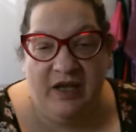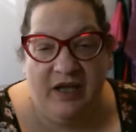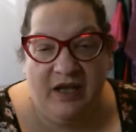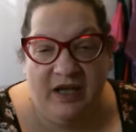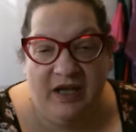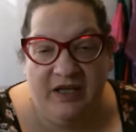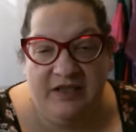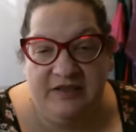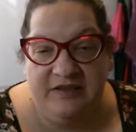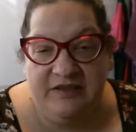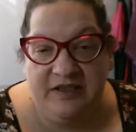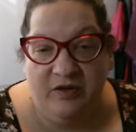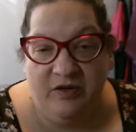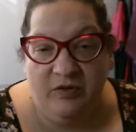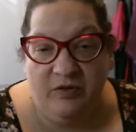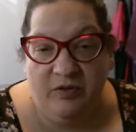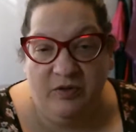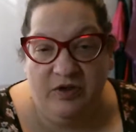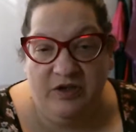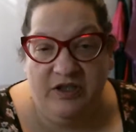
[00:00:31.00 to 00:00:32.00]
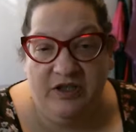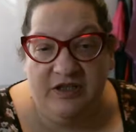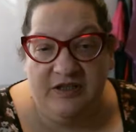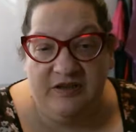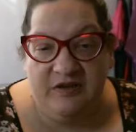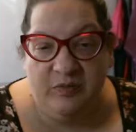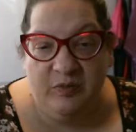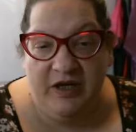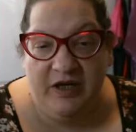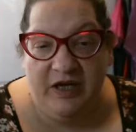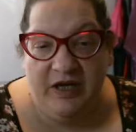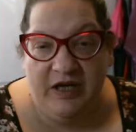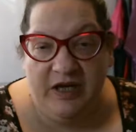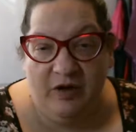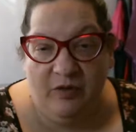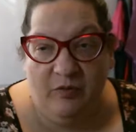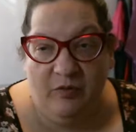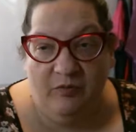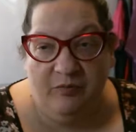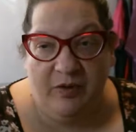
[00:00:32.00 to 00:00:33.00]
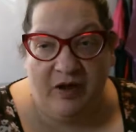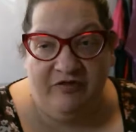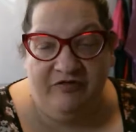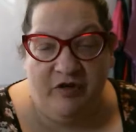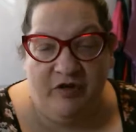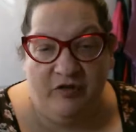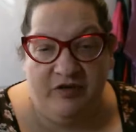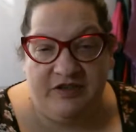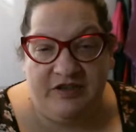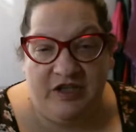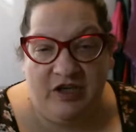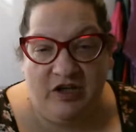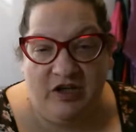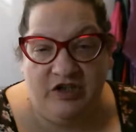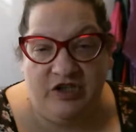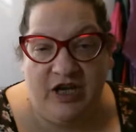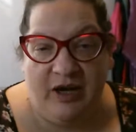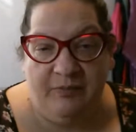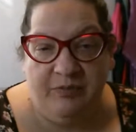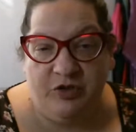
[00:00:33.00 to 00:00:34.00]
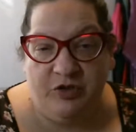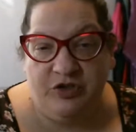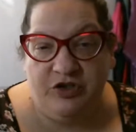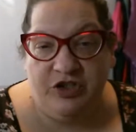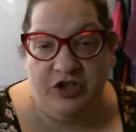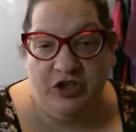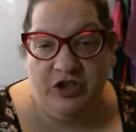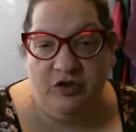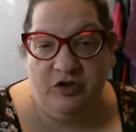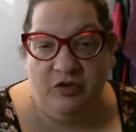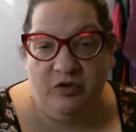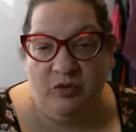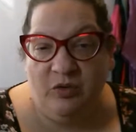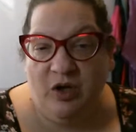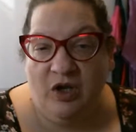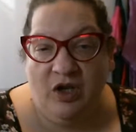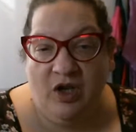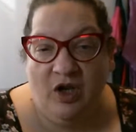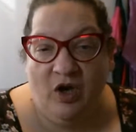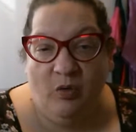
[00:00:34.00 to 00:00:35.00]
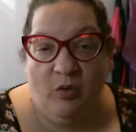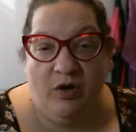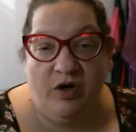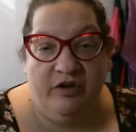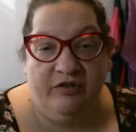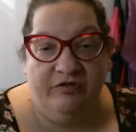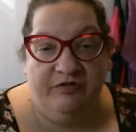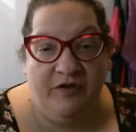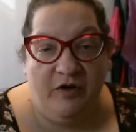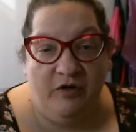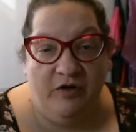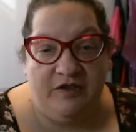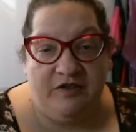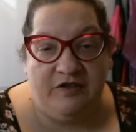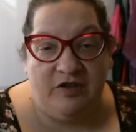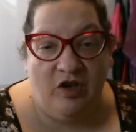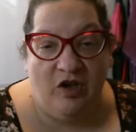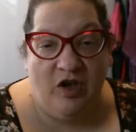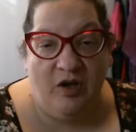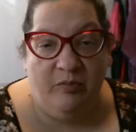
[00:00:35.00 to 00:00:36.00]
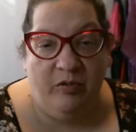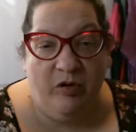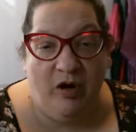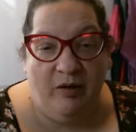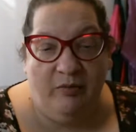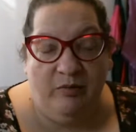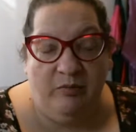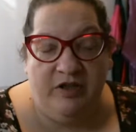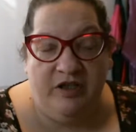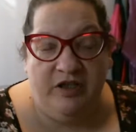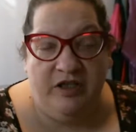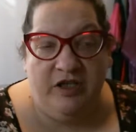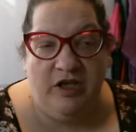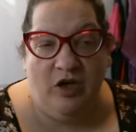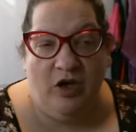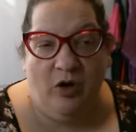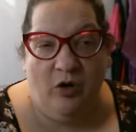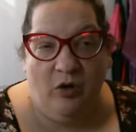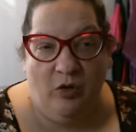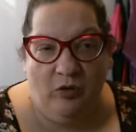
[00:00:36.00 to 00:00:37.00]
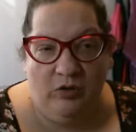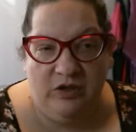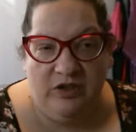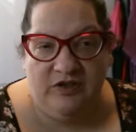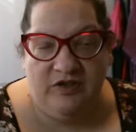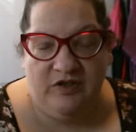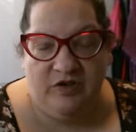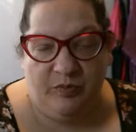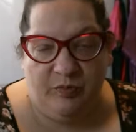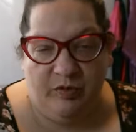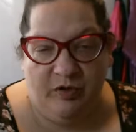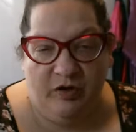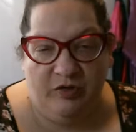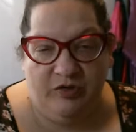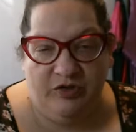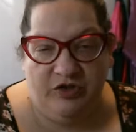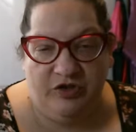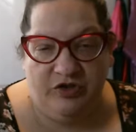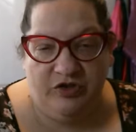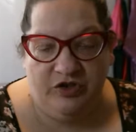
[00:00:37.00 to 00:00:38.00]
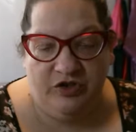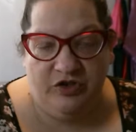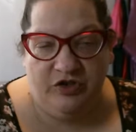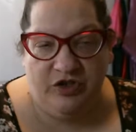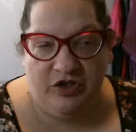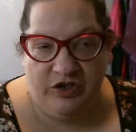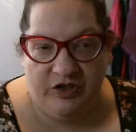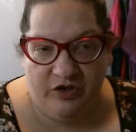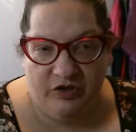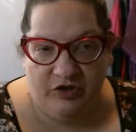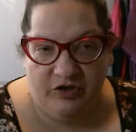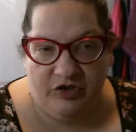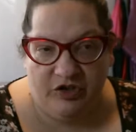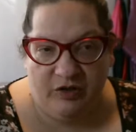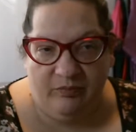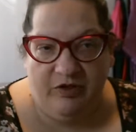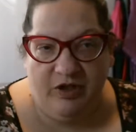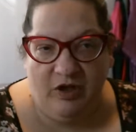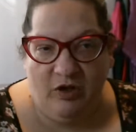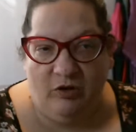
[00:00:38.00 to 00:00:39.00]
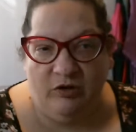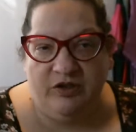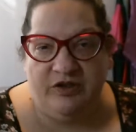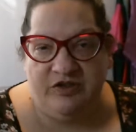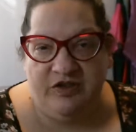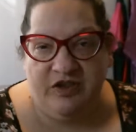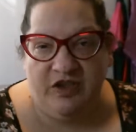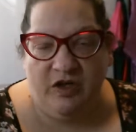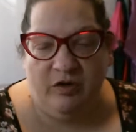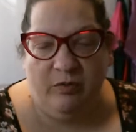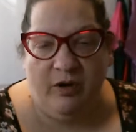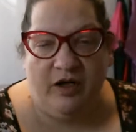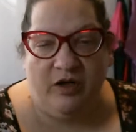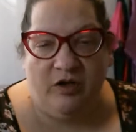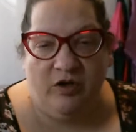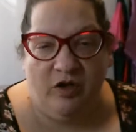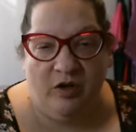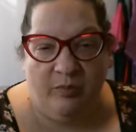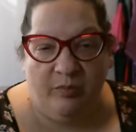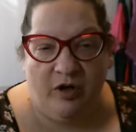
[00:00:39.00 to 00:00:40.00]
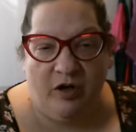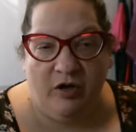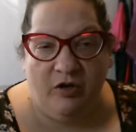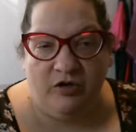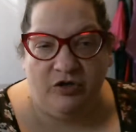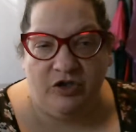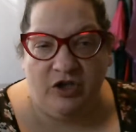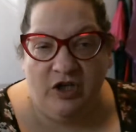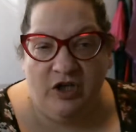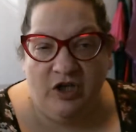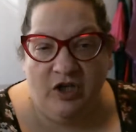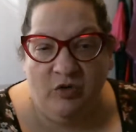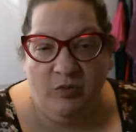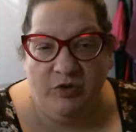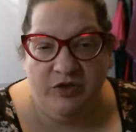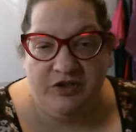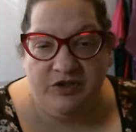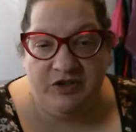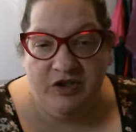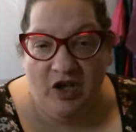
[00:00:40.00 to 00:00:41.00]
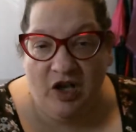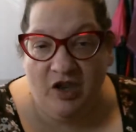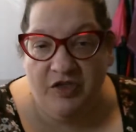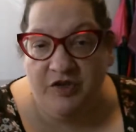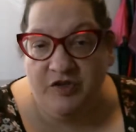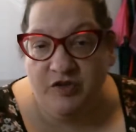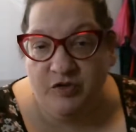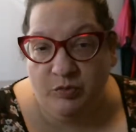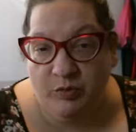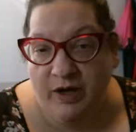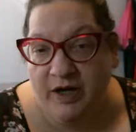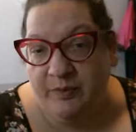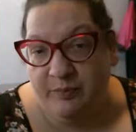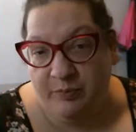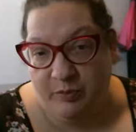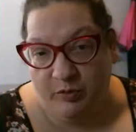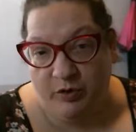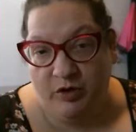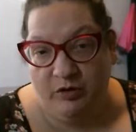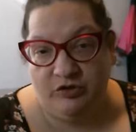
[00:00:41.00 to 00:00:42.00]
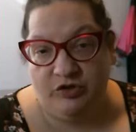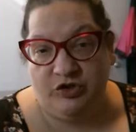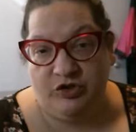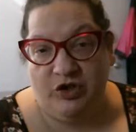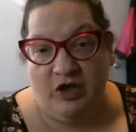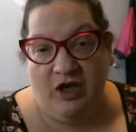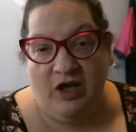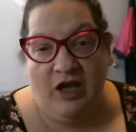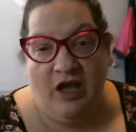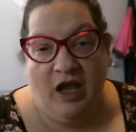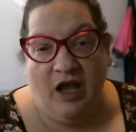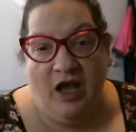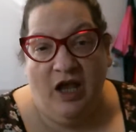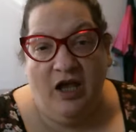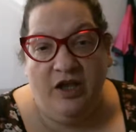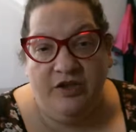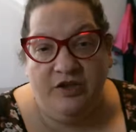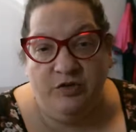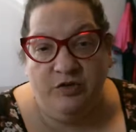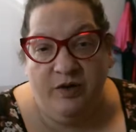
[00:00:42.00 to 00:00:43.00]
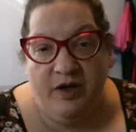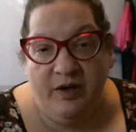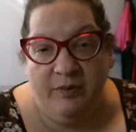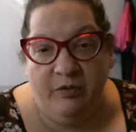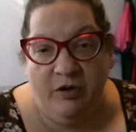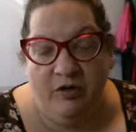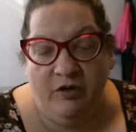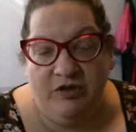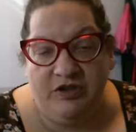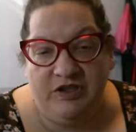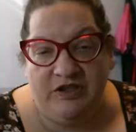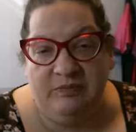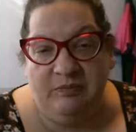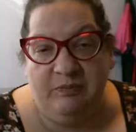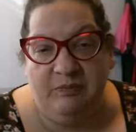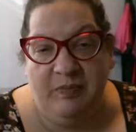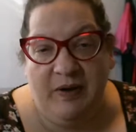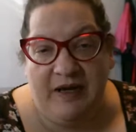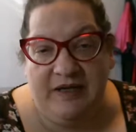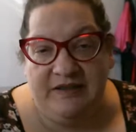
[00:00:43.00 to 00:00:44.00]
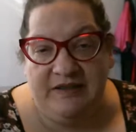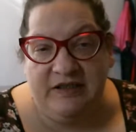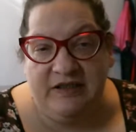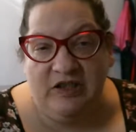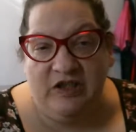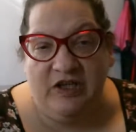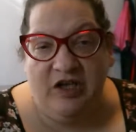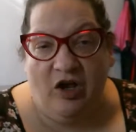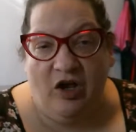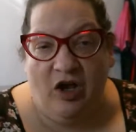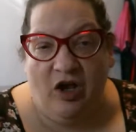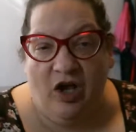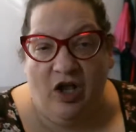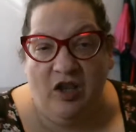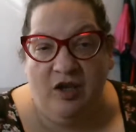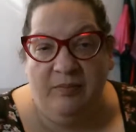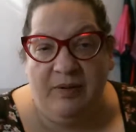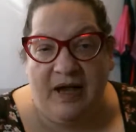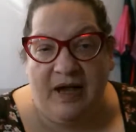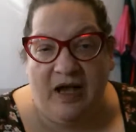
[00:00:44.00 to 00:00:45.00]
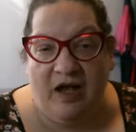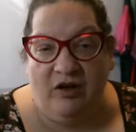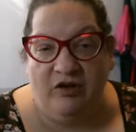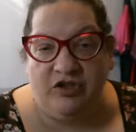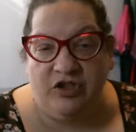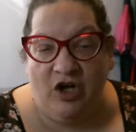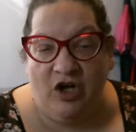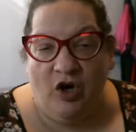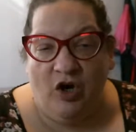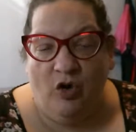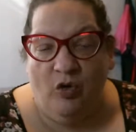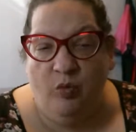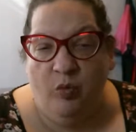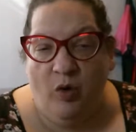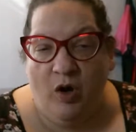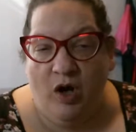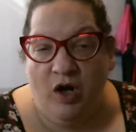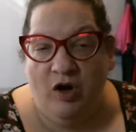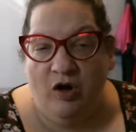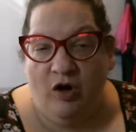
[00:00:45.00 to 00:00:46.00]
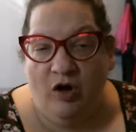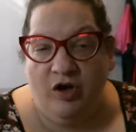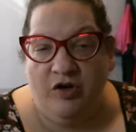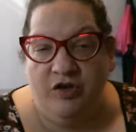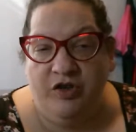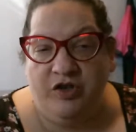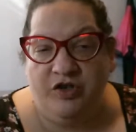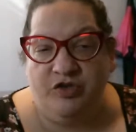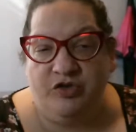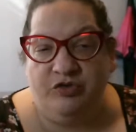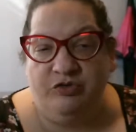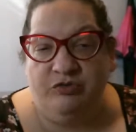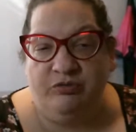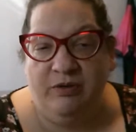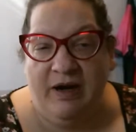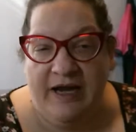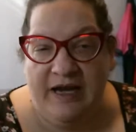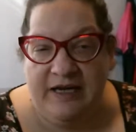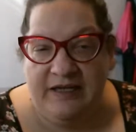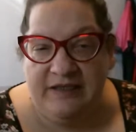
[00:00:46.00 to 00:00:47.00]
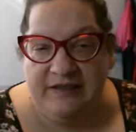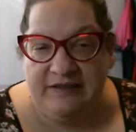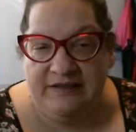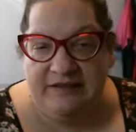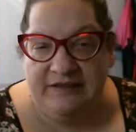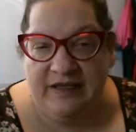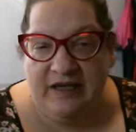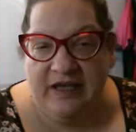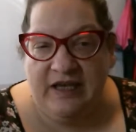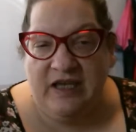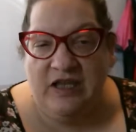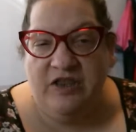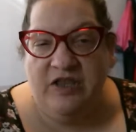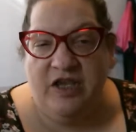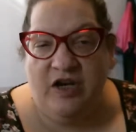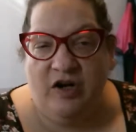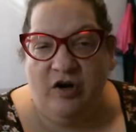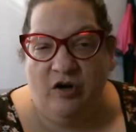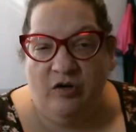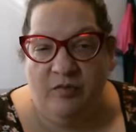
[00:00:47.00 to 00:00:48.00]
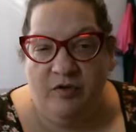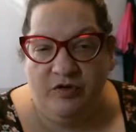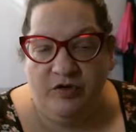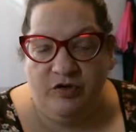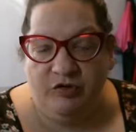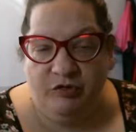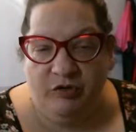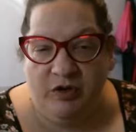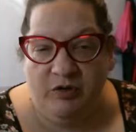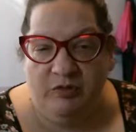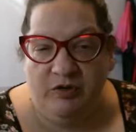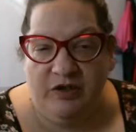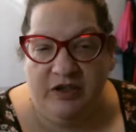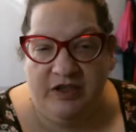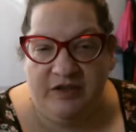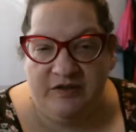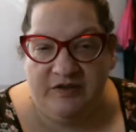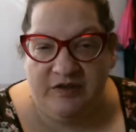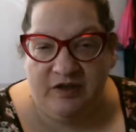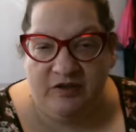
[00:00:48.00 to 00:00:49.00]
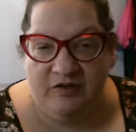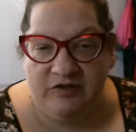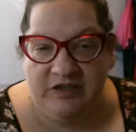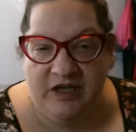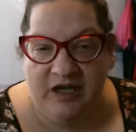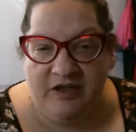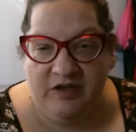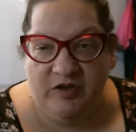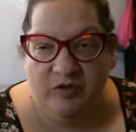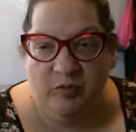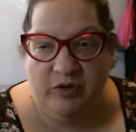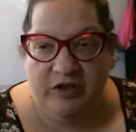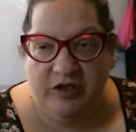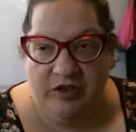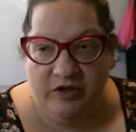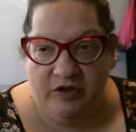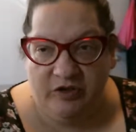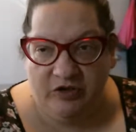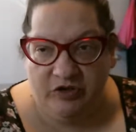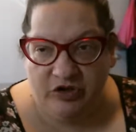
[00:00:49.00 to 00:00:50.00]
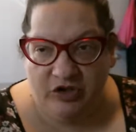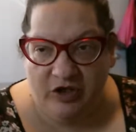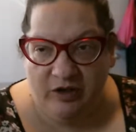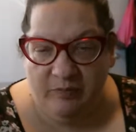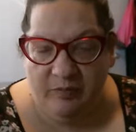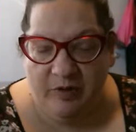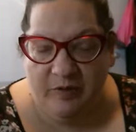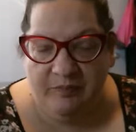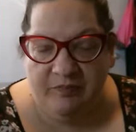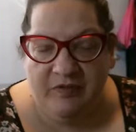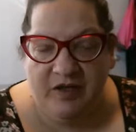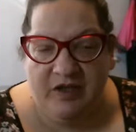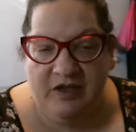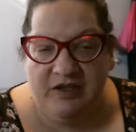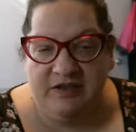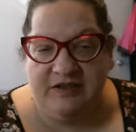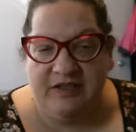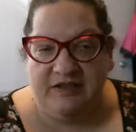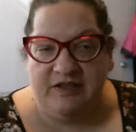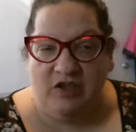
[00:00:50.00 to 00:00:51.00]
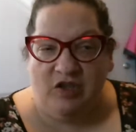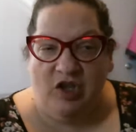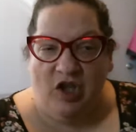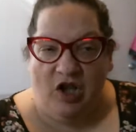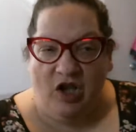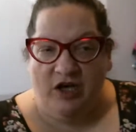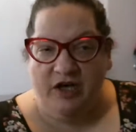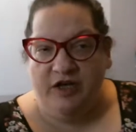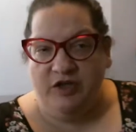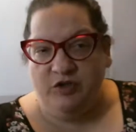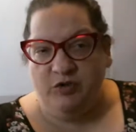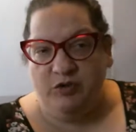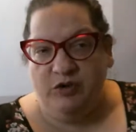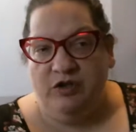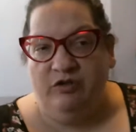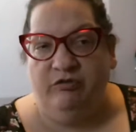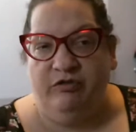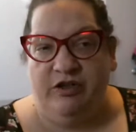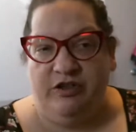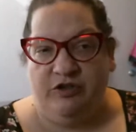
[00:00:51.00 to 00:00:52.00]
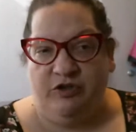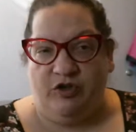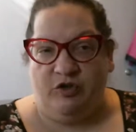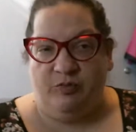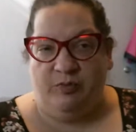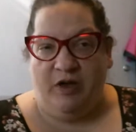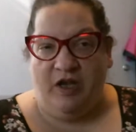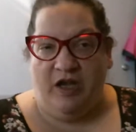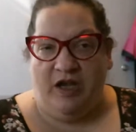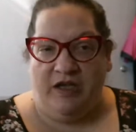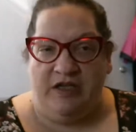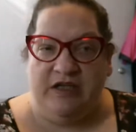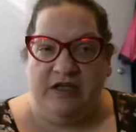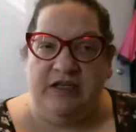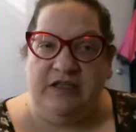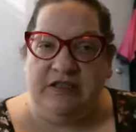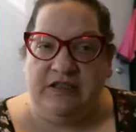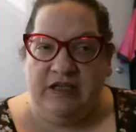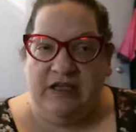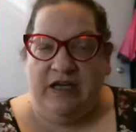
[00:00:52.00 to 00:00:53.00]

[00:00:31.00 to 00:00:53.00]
And so this week, by focusing on chapter 2, we're going to focus on probably the oldest approach to leadership, the oldest theoretical approach, which is called the trait approach. The trait approach is basically all about what are the traits that are most frequently associated with leadership. This has a long history of research behind it.